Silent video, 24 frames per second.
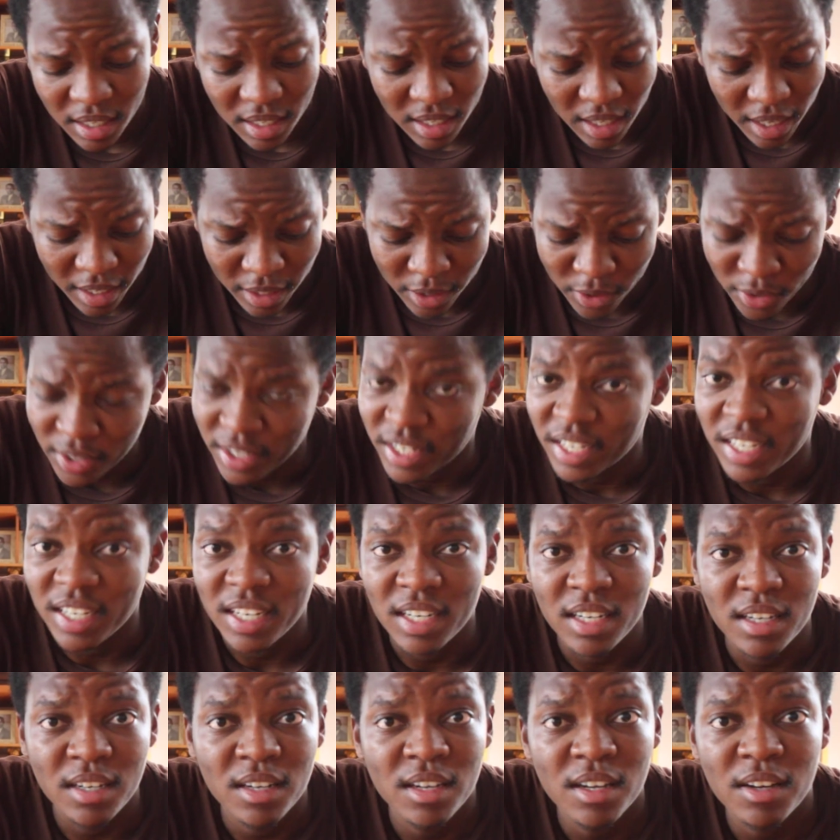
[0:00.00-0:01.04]
like
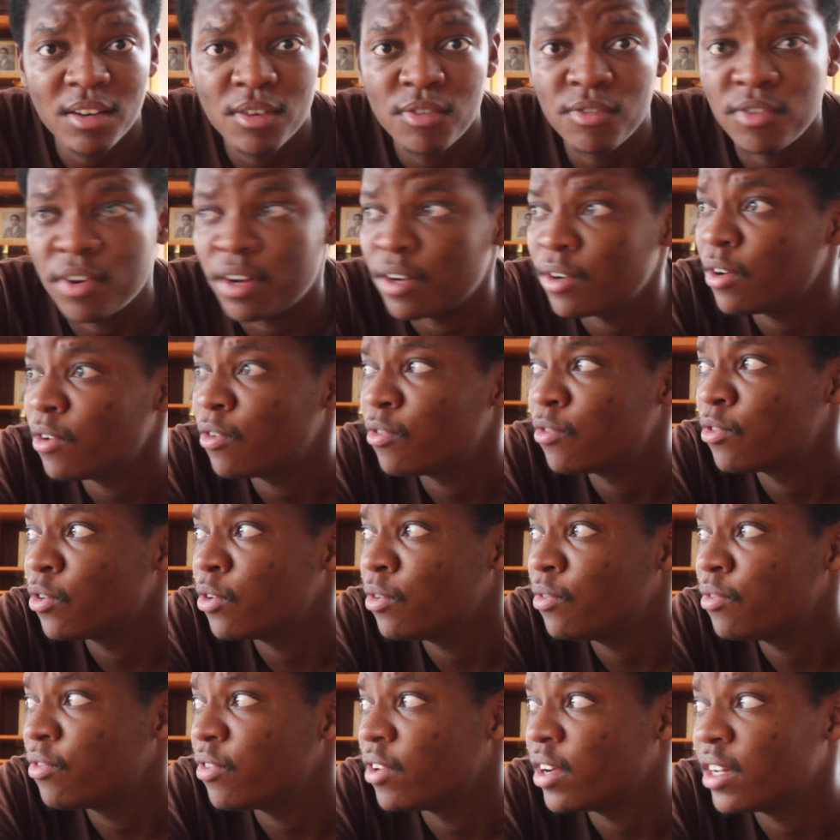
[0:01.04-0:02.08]
Creed,
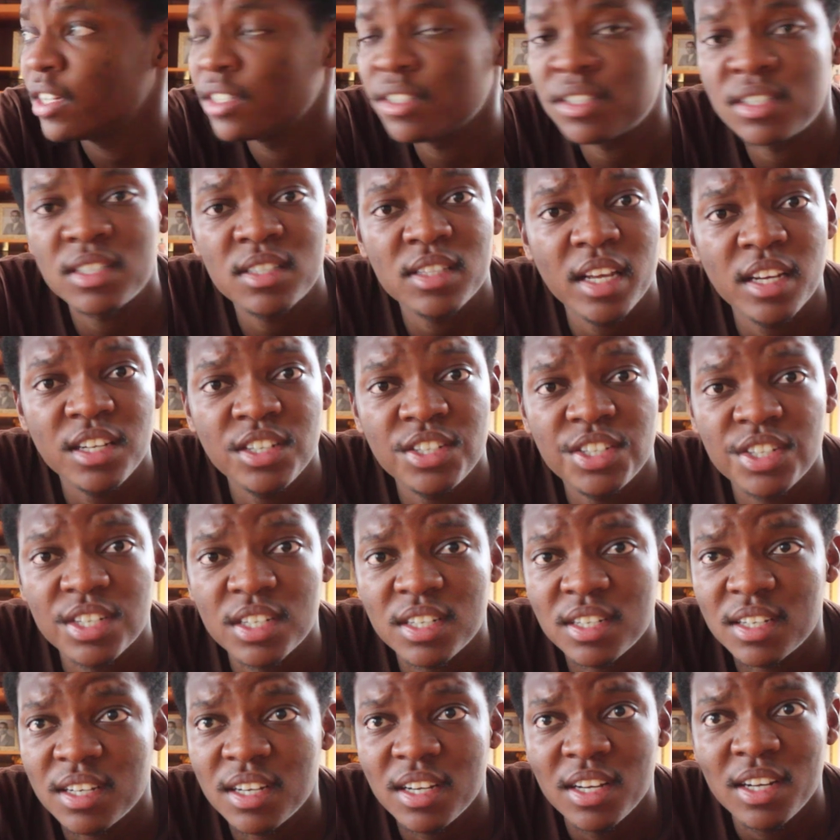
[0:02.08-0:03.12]
Fruitvale
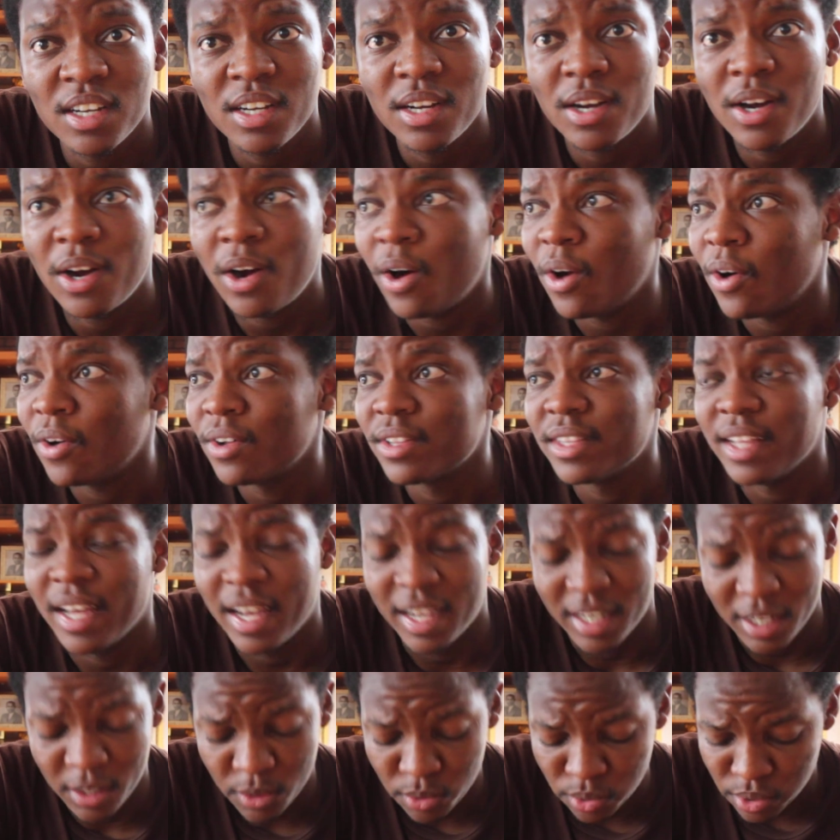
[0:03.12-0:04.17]
Station, all
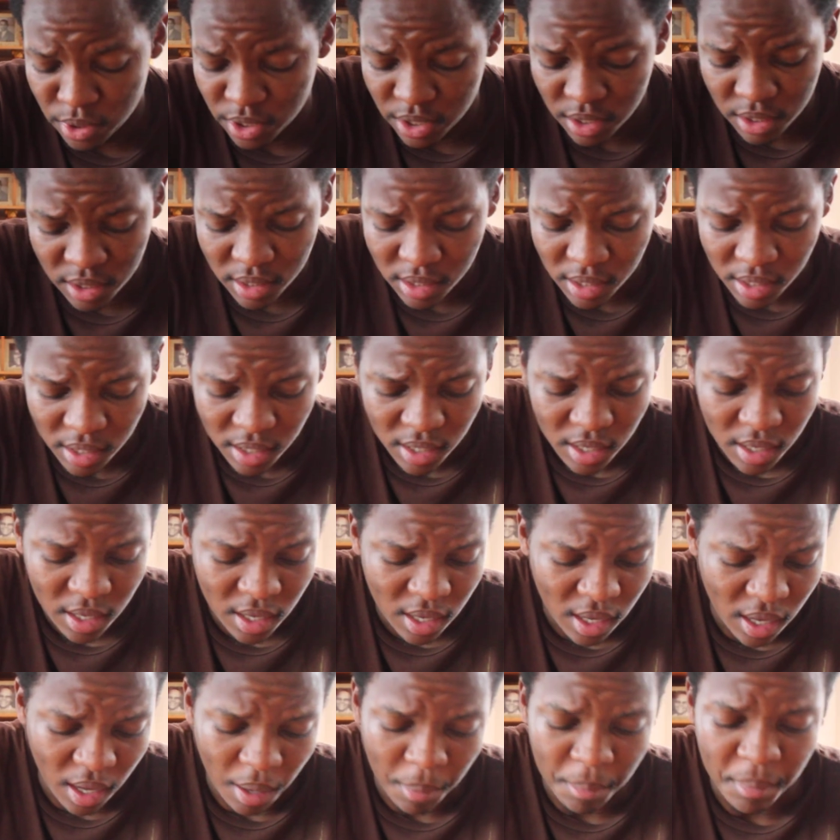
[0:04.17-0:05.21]
that. It was just
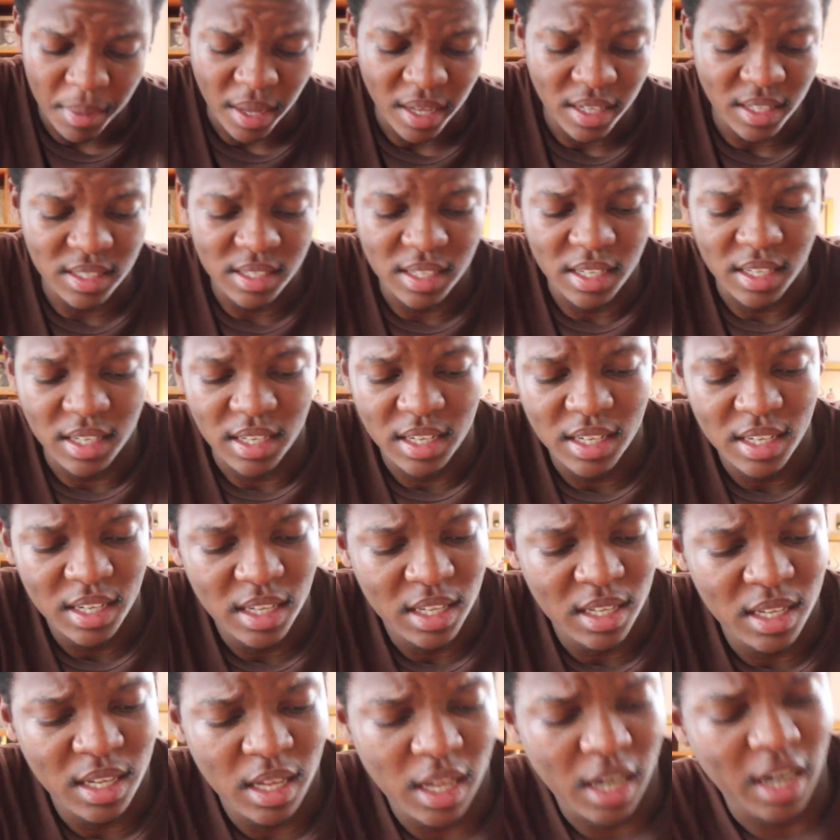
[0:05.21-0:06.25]
amazing.
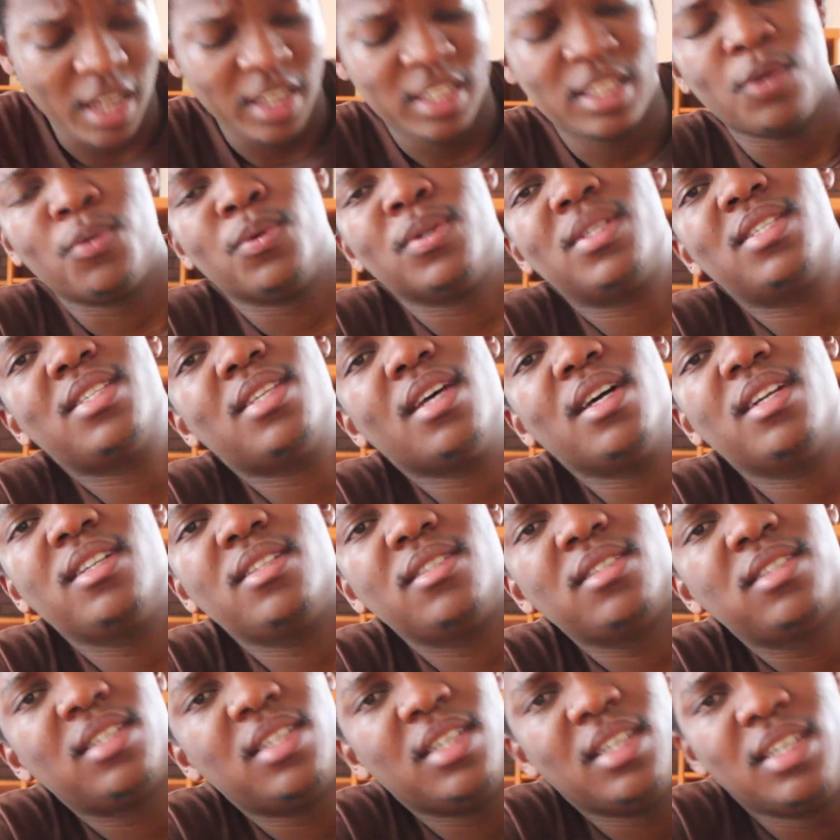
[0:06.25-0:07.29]
Like there were
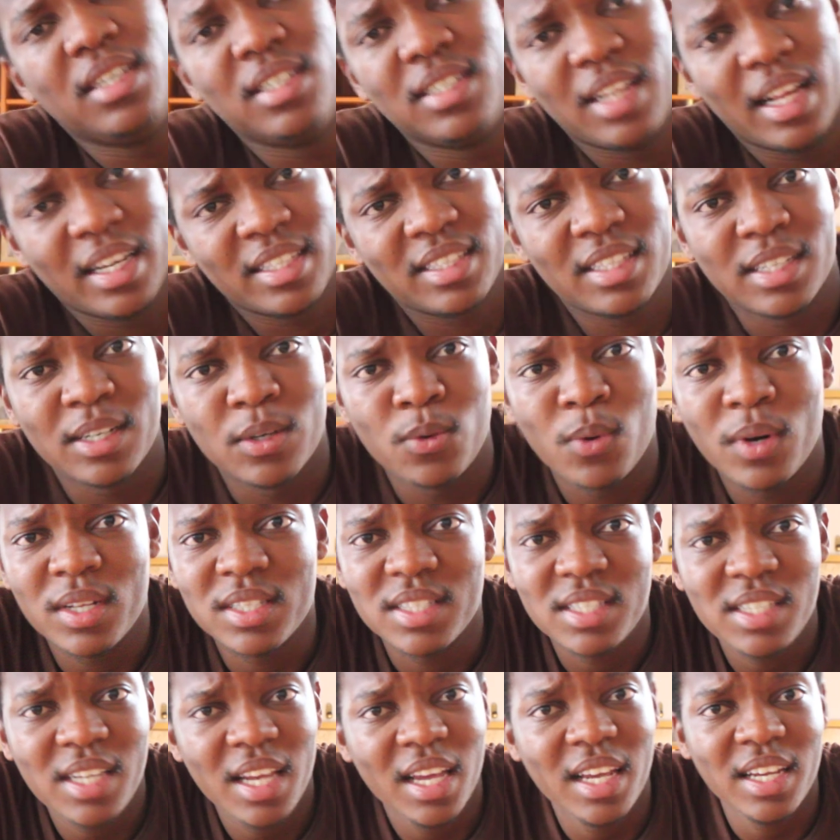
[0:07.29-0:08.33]
subtleties, like the
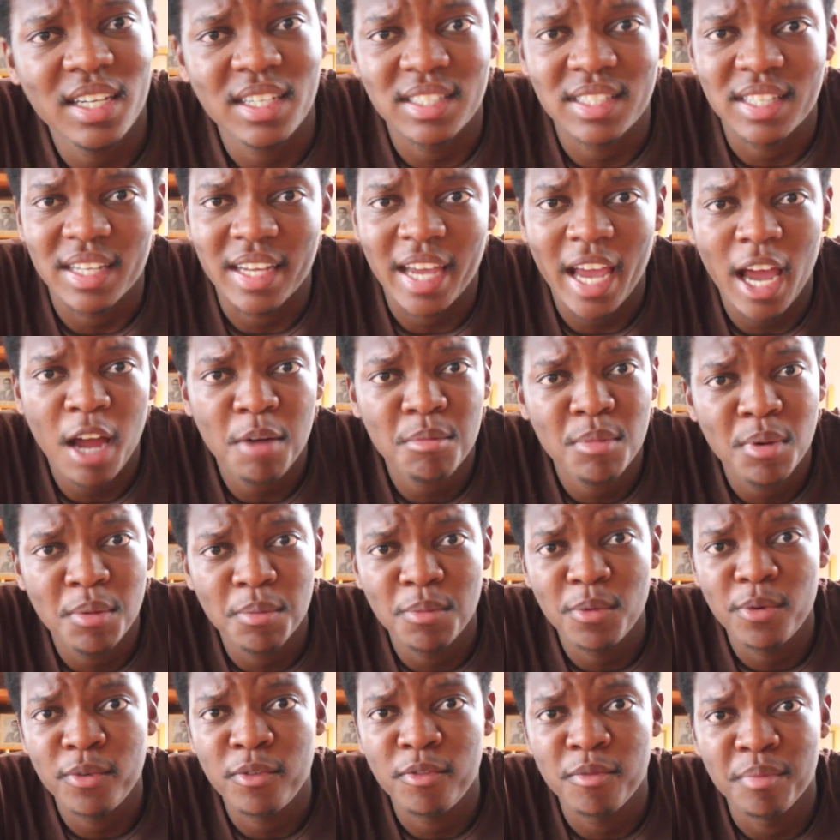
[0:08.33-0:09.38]
one takes, the camera
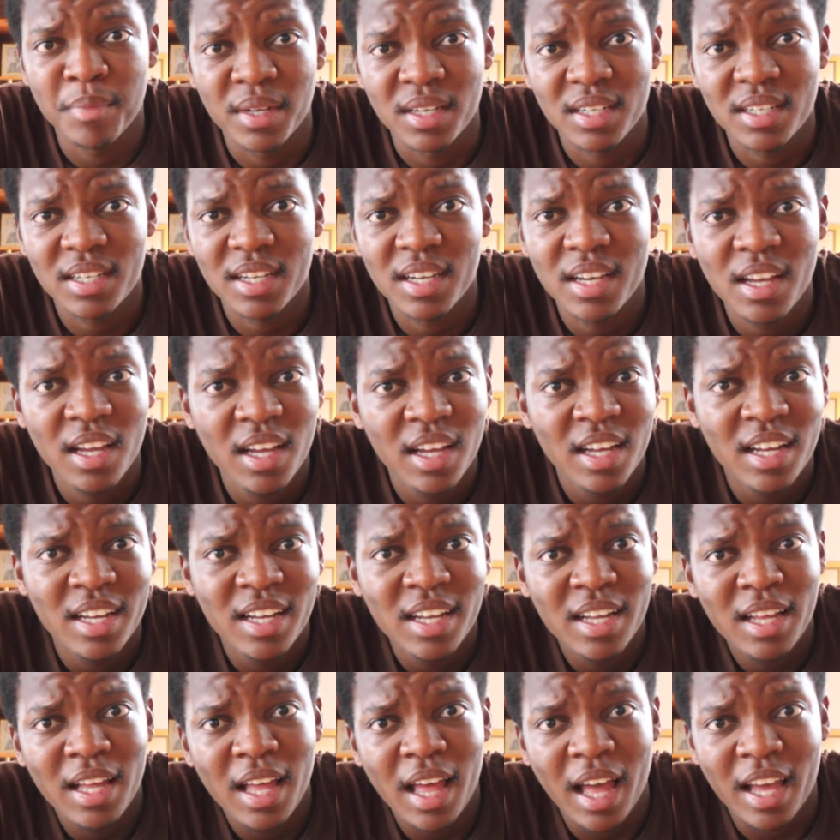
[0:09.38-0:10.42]
movement.
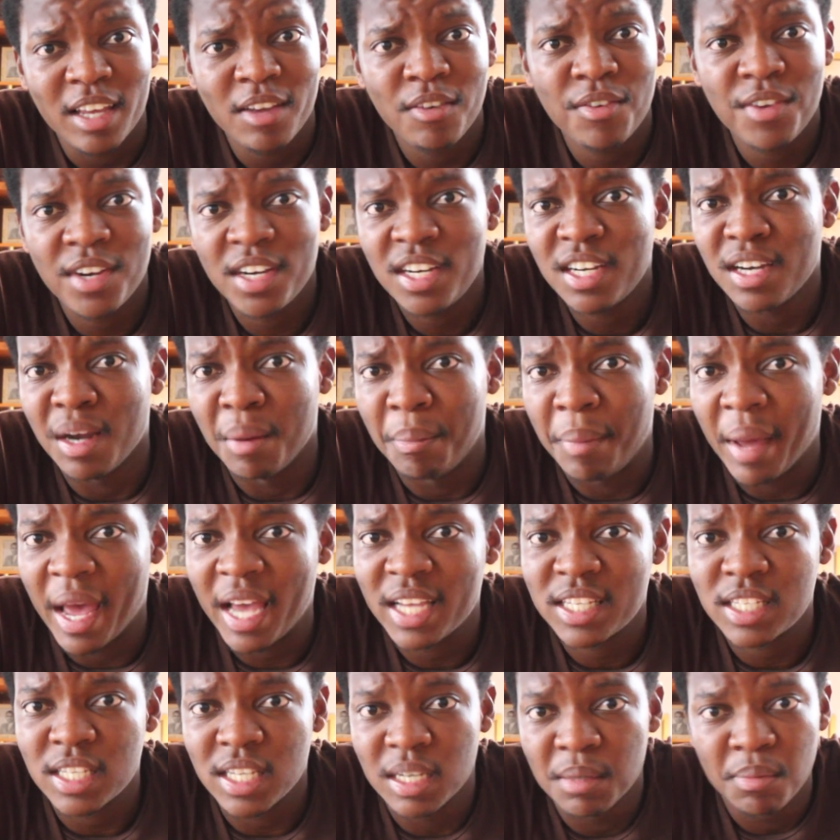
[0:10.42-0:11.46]
Like even in a
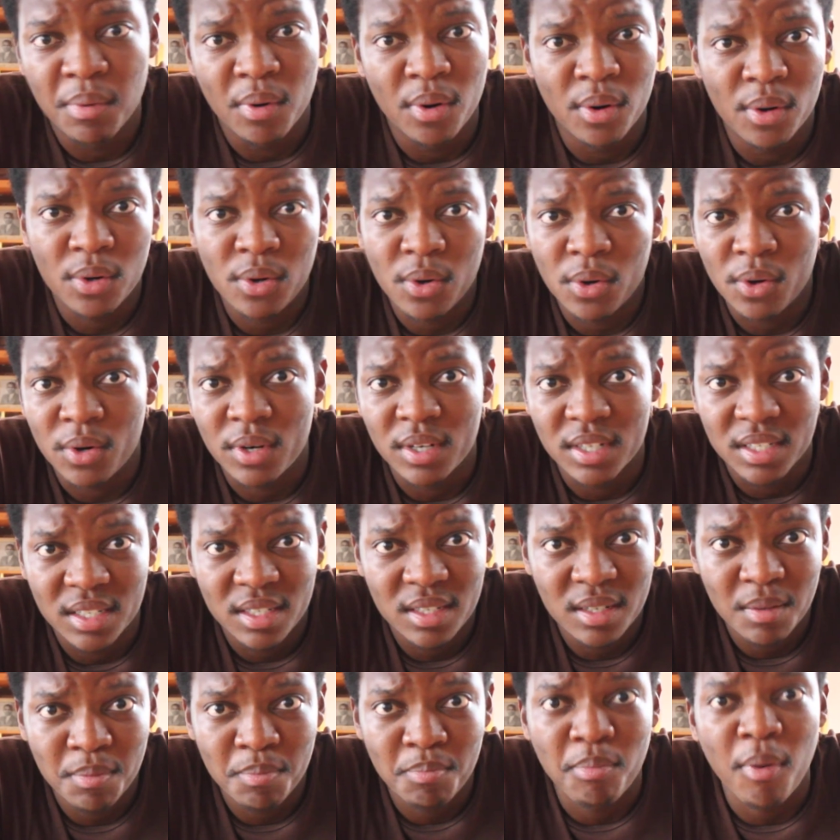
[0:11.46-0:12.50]
basketball
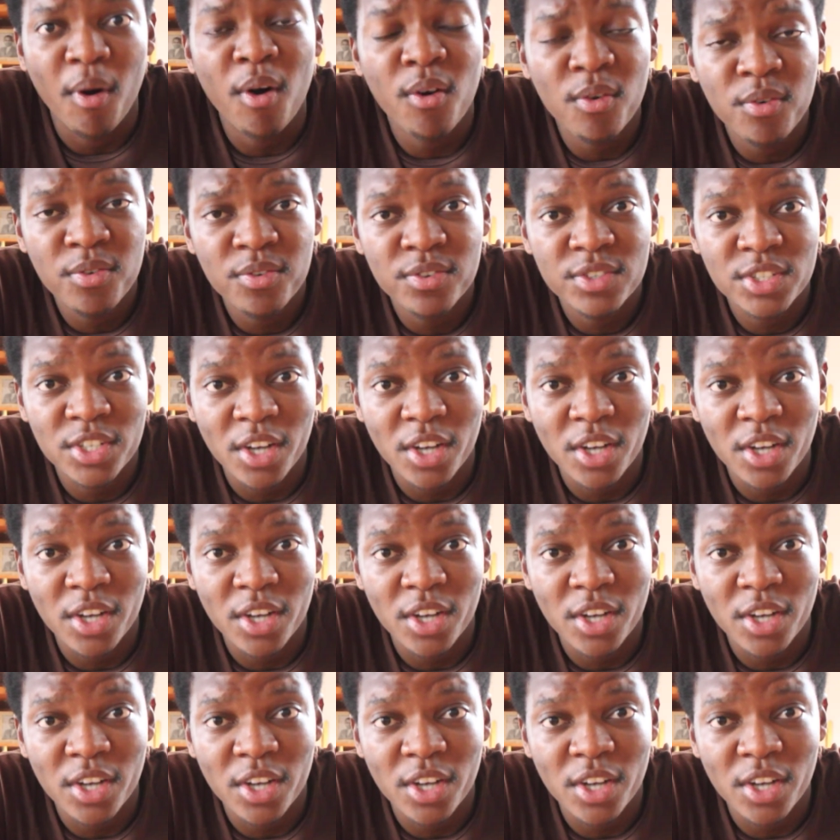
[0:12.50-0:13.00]
court, both